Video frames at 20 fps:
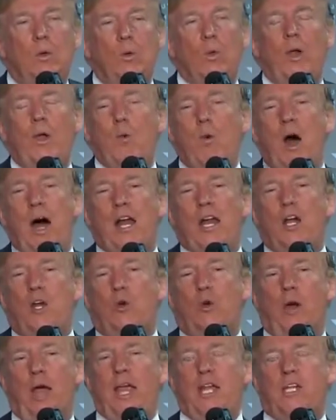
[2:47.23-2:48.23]
We want a
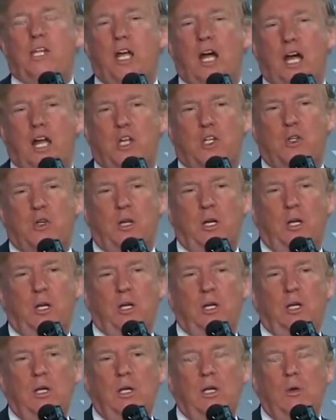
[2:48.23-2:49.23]
great country.
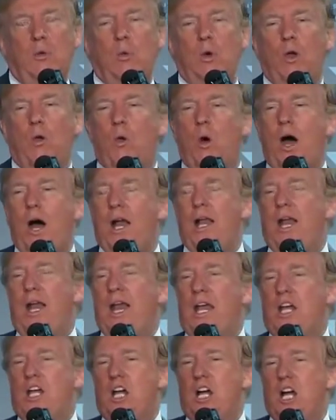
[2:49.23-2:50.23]
We want
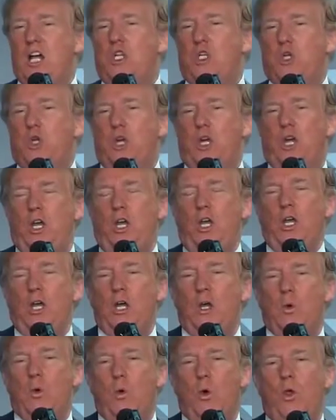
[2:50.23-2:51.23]
a country
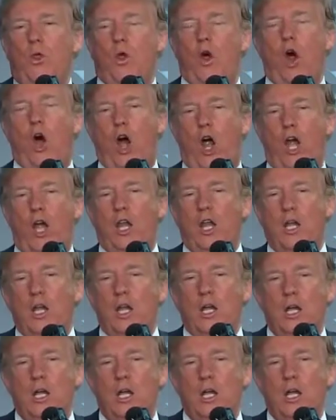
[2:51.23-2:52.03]
with heart.